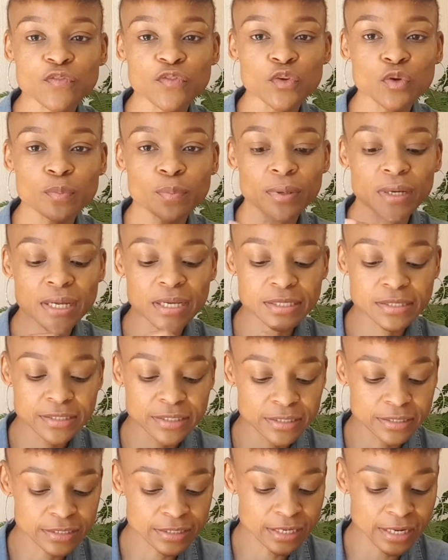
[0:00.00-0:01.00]
you place
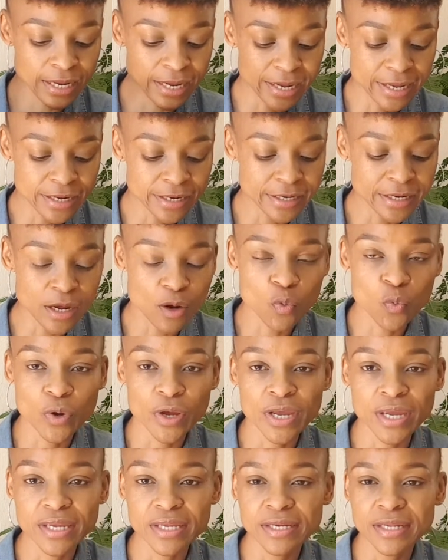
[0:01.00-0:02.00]
it in an area
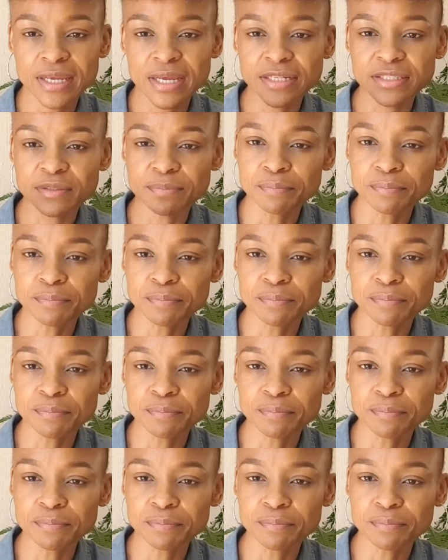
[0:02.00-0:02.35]
where it gets